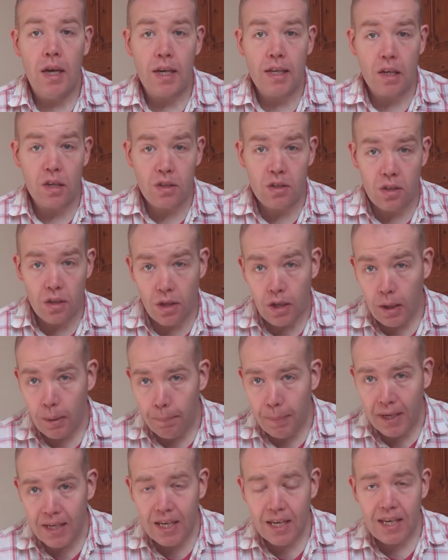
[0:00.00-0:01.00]
Hey guys,
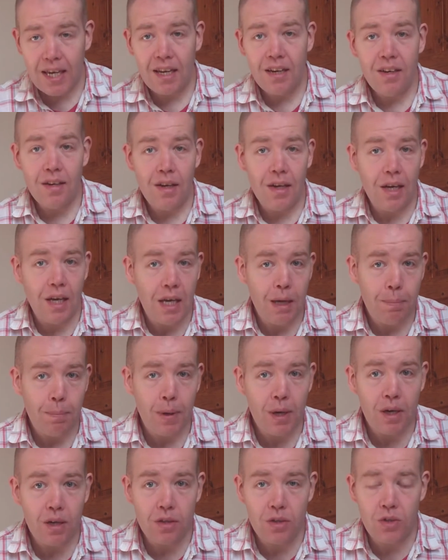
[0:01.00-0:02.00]
back again,
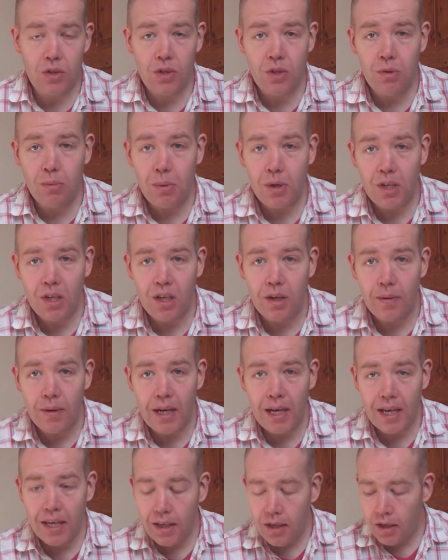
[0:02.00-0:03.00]
part 2 of my Q&A,
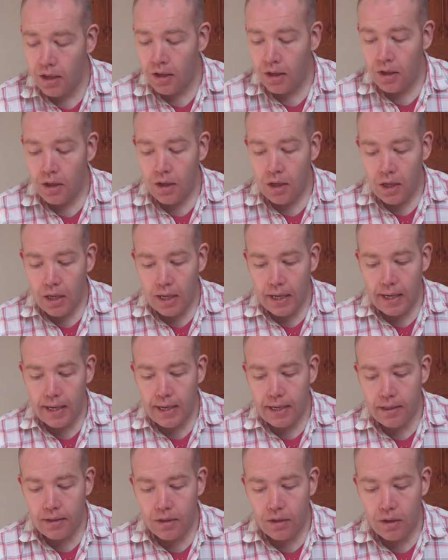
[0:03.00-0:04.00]
and
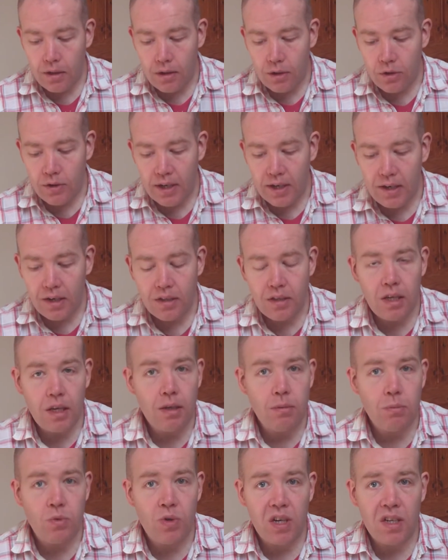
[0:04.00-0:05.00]
I'll crack
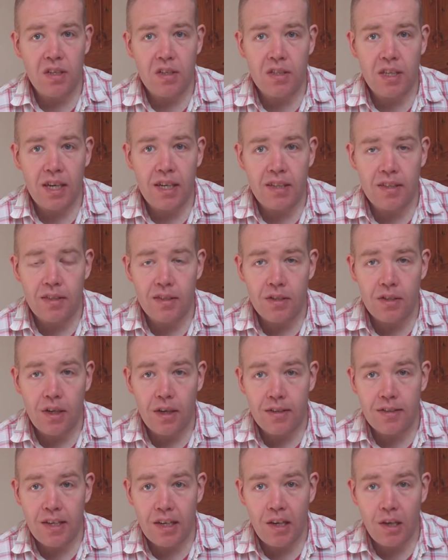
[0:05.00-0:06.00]
on. Drexus80's
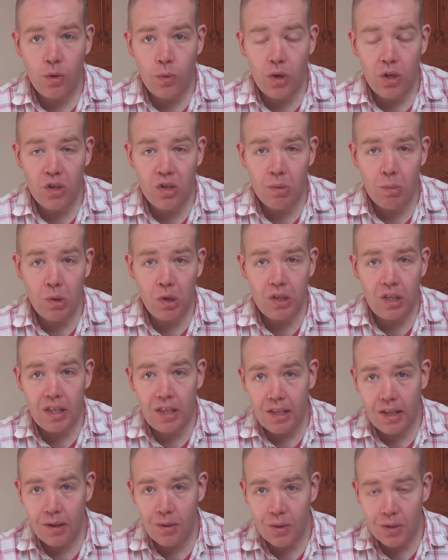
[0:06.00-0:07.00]
got a second question which I
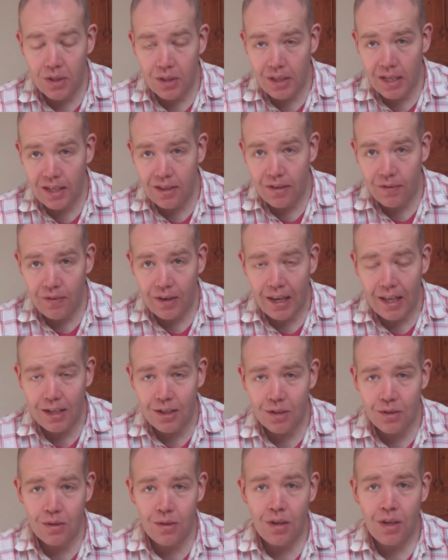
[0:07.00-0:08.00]
didn't notice at the end of the
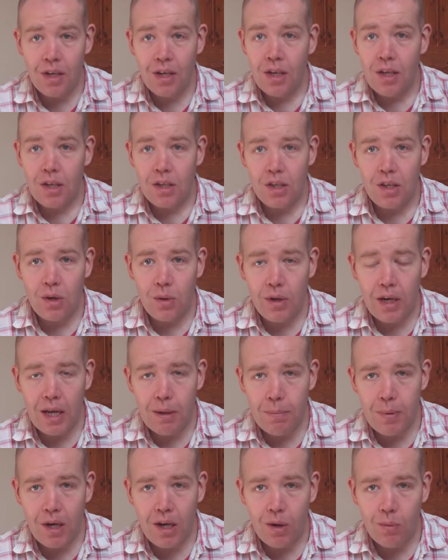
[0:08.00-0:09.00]
last
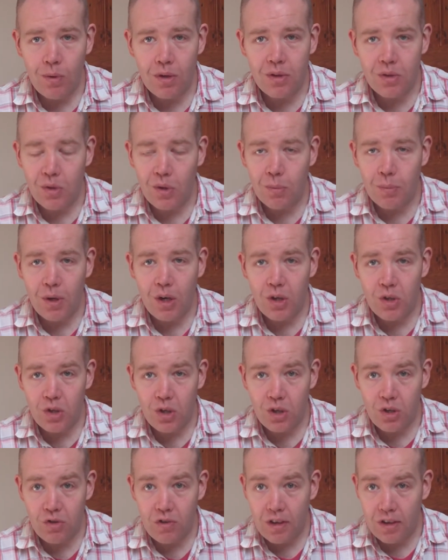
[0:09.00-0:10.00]
Q&A part 1, so I
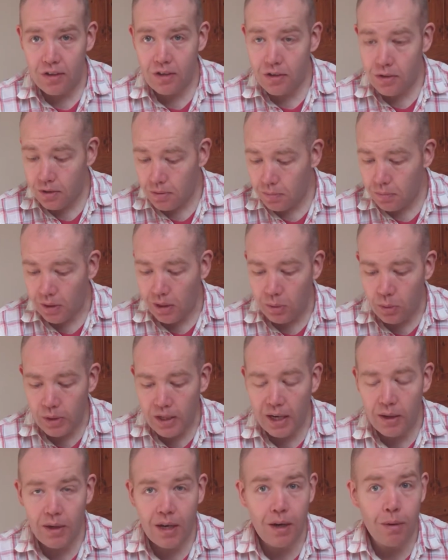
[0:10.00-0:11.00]
apologise Drexus, but I will
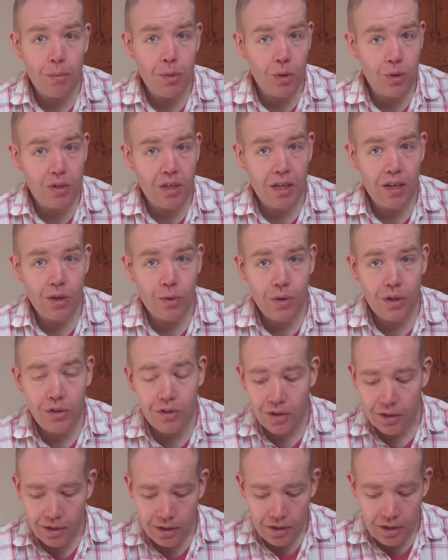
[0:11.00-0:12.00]
now get on with your second
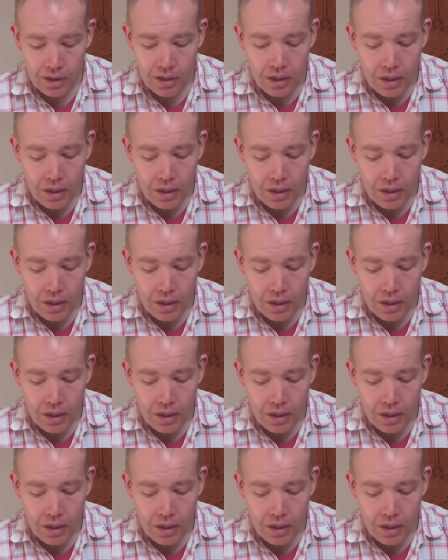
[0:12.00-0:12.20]
question.